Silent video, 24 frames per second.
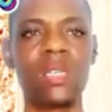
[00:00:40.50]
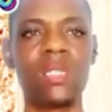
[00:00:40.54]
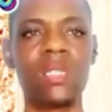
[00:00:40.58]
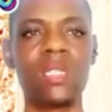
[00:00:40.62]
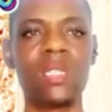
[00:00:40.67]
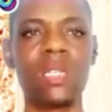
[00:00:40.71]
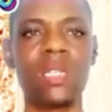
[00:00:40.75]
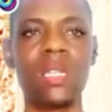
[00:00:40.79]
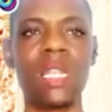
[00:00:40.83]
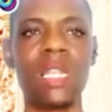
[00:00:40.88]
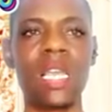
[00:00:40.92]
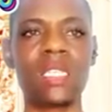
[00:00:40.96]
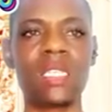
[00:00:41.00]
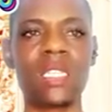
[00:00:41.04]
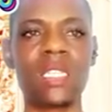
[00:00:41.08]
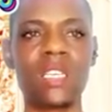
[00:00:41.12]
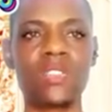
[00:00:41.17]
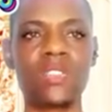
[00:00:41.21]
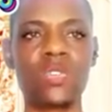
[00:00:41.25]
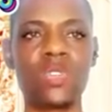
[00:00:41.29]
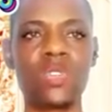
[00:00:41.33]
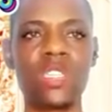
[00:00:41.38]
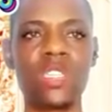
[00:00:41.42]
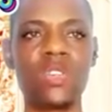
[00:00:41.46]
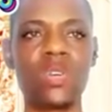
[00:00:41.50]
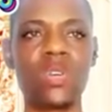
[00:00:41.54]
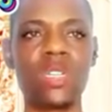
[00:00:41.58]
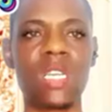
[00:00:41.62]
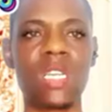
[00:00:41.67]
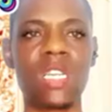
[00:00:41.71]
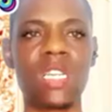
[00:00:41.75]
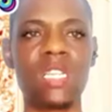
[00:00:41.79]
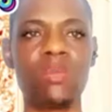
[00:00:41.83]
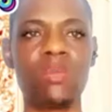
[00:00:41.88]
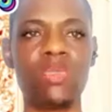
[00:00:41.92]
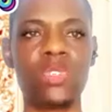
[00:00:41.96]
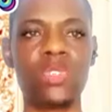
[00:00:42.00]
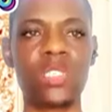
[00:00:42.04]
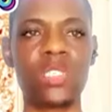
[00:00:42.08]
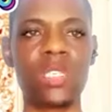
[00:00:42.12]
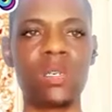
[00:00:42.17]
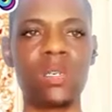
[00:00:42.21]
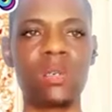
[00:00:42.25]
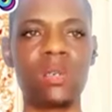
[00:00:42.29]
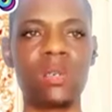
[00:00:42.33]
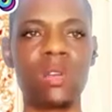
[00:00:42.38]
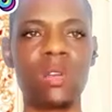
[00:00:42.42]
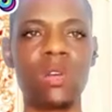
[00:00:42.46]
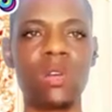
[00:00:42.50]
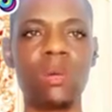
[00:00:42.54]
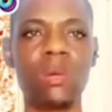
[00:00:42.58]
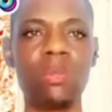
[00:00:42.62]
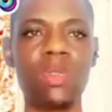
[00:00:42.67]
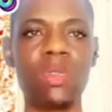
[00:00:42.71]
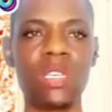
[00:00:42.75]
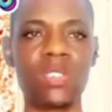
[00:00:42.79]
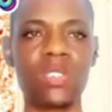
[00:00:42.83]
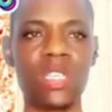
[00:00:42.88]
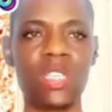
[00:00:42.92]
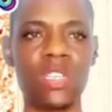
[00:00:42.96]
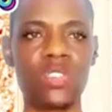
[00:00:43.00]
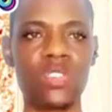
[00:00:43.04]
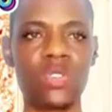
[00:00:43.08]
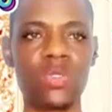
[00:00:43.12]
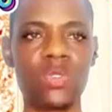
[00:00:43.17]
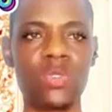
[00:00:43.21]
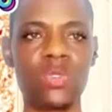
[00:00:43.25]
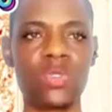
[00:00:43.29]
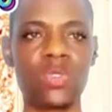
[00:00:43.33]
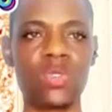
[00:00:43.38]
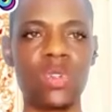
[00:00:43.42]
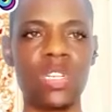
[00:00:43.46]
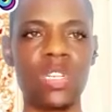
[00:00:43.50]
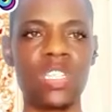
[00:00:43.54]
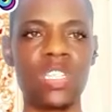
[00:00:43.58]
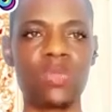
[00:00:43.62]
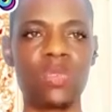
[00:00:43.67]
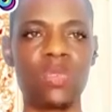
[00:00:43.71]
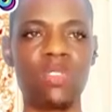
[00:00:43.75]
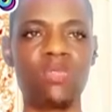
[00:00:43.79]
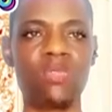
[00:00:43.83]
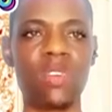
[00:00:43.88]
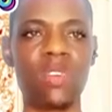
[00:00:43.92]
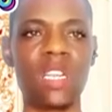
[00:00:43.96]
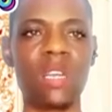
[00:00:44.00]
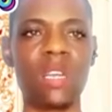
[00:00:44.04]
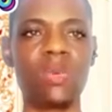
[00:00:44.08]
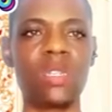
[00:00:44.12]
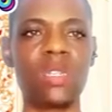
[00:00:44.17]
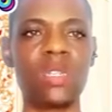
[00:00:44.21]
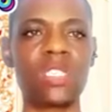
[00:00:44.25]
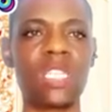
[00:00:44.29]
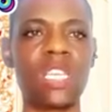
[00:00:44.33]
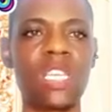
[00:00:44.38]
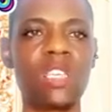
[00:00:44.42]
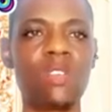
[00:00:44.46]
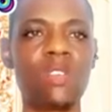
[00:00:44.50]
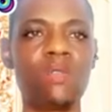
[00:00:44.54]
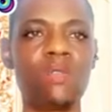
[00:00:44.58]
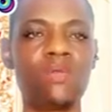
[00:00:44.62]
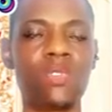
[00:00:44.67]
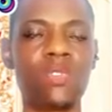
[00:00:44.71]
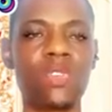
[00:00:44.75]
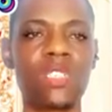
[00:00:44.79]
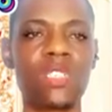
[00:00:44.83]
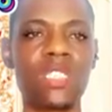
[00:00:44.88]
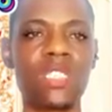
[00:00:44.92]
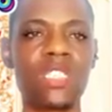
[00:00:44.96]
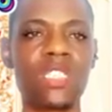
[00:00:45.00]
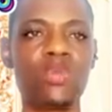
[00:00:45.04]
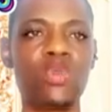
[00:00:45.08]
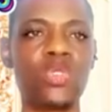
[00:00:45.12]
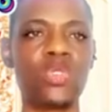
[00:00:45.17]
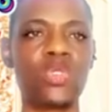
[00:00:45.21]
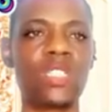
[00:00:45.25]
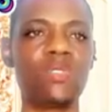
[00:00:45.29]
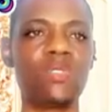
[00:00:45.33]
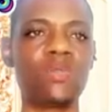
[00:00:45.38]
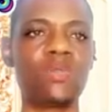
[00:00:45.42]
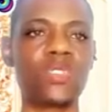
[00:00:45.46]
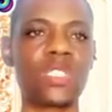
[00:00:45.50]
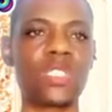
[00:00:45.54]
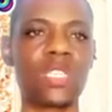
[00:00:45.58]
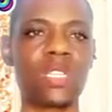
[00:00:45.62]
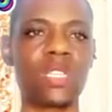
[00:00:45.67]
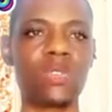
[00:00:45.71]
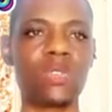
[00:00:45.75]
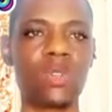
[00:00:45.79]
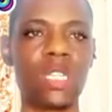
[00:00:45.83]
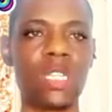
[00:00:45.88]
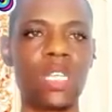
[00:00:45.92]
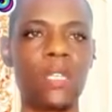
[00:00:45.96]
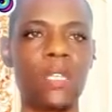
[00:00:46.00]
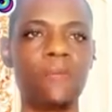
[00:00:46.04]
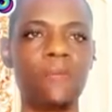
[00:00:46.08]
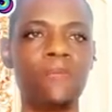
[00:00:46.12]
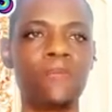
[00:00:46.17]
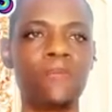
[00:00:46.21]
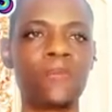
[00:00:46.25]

The light has no need under the bushel. God bless us to do so. Let's pray. Father, we thank you for this beautiful Saturday.